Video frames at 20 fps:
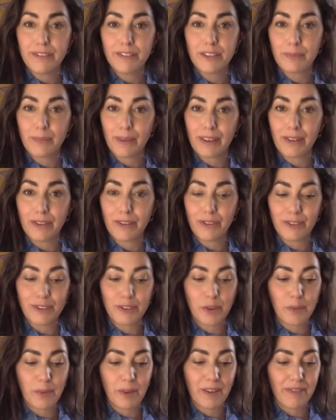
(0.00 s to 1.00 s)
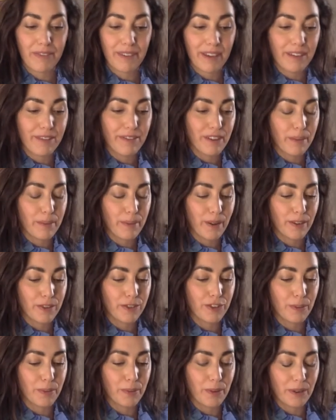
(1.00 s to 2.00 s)
spin through some of my favourite
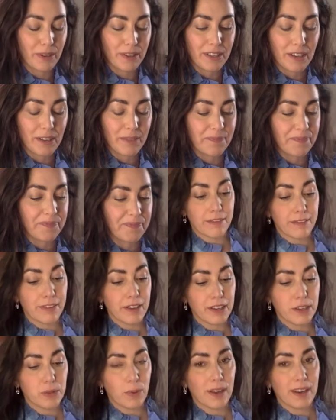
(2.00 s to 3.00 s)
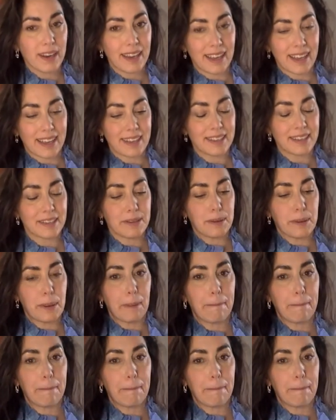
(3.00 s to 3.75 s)
poetry books. So first one is,